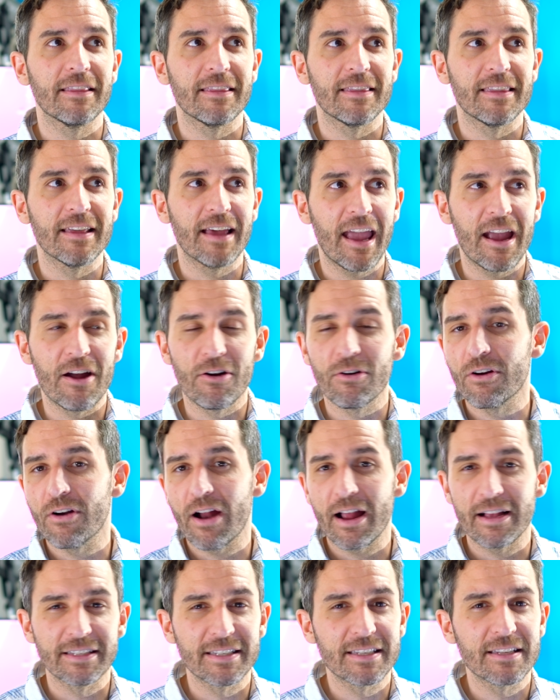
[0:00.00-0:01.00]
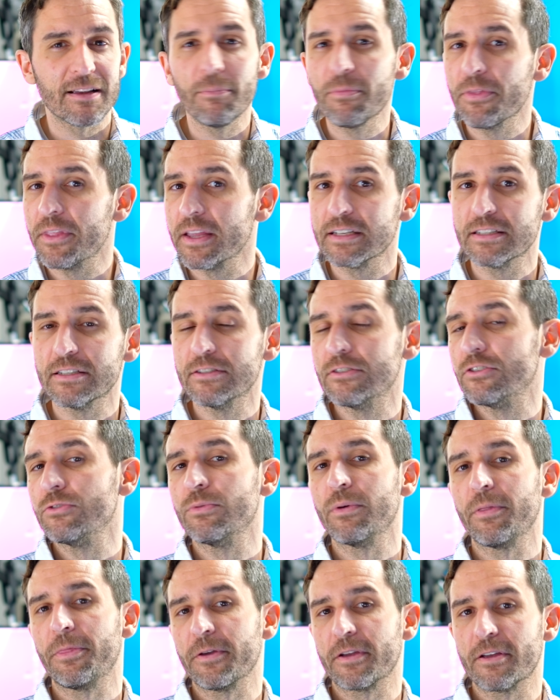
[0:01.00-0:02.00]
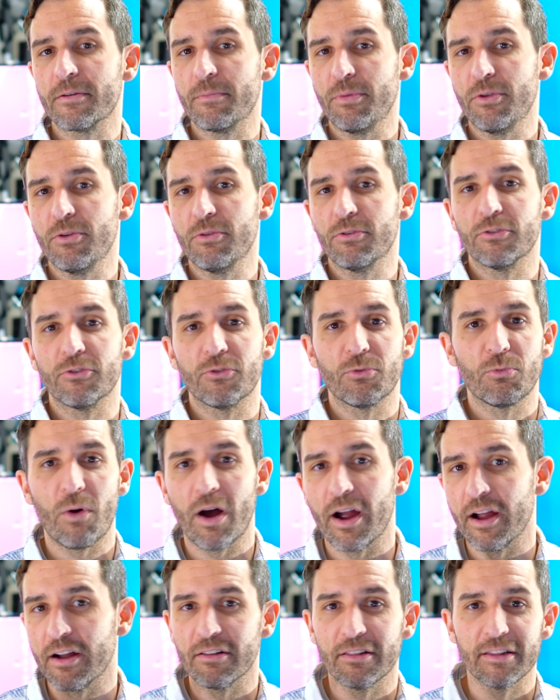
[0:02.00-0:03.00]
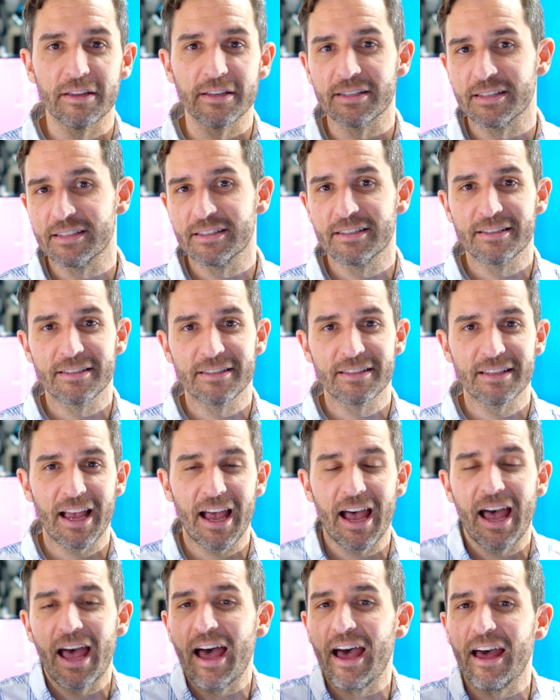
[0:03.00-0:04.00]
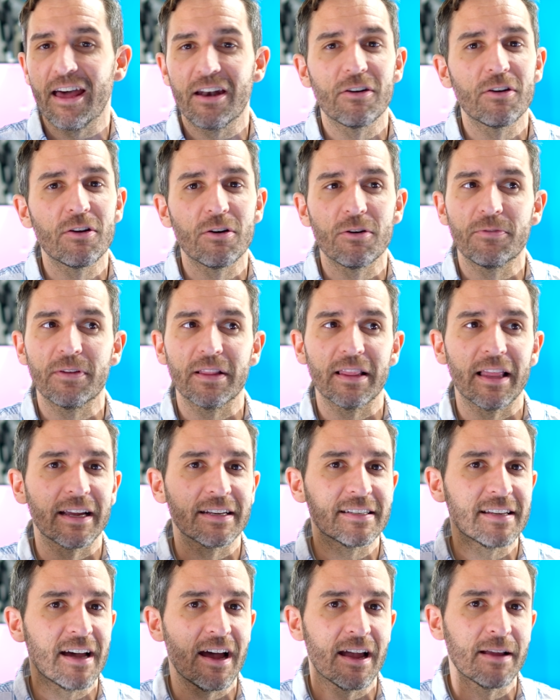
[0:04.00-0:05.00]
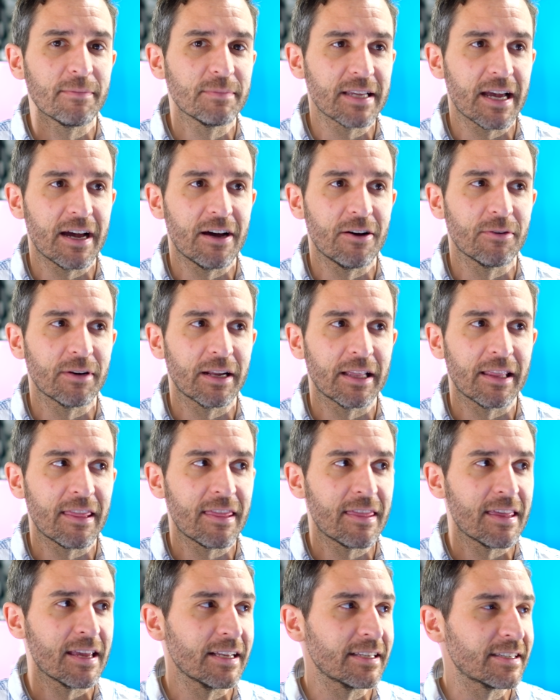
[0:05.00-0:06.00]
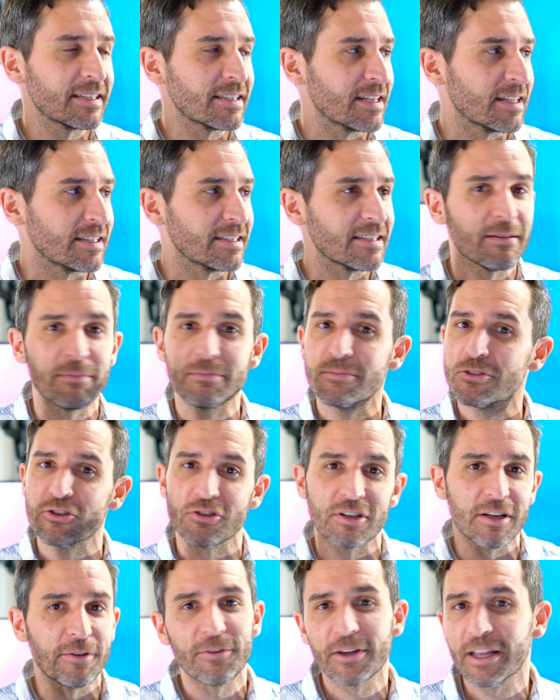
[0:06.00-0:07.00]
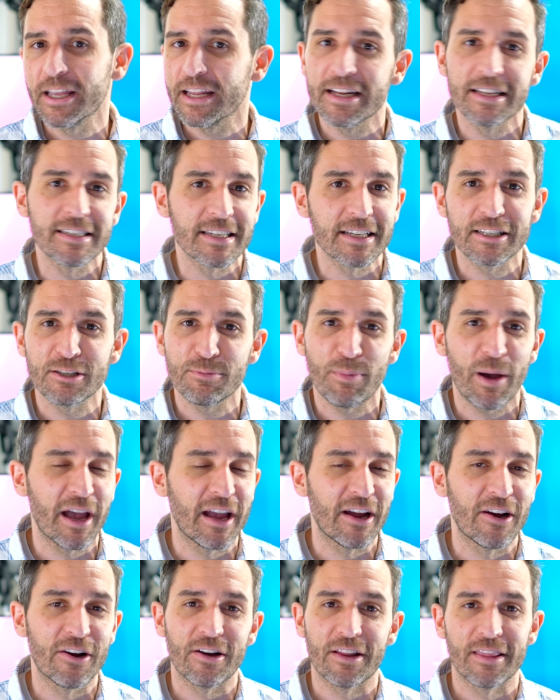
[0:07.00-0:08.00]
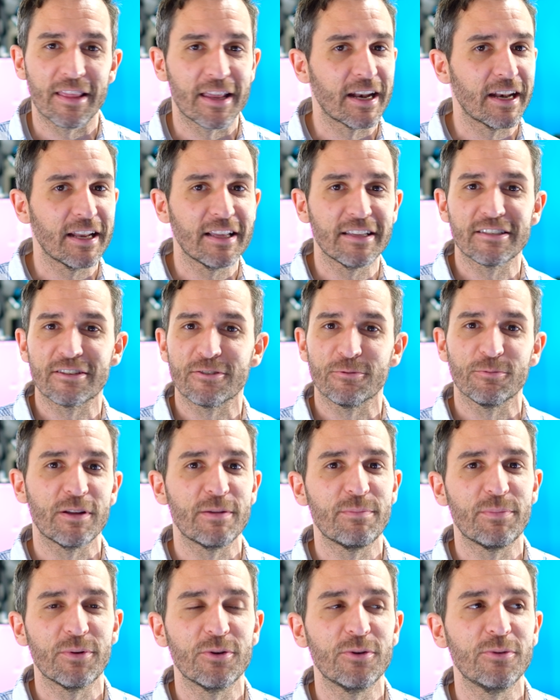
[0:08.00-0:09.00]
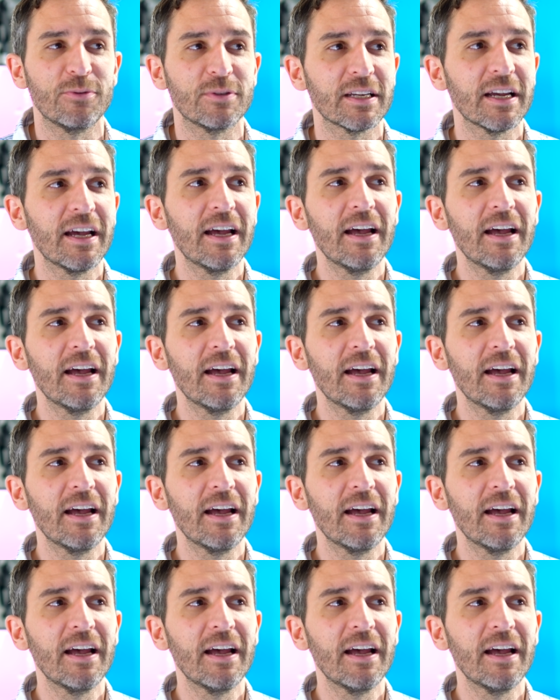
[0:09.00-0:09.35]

the error has something to do with the computer's wireless. I don't know if it like times out and thinks that some certificate has expired and then it needs to reboot.